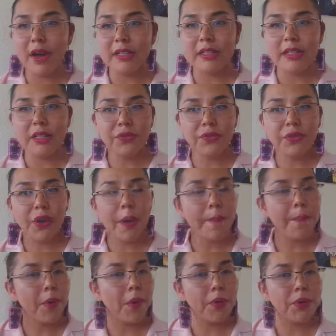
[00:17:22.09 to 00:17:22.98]
different
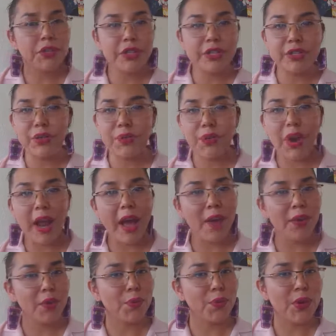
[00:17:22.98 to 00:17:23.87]
approaches for
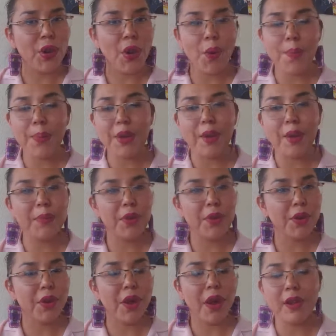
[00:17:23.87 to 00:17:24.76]
how to reopen up
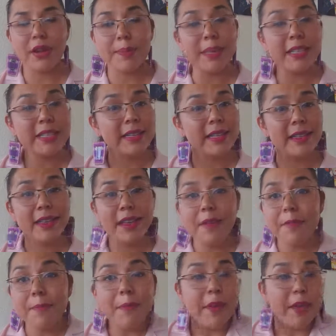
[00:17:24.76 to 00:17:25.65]
their economies and the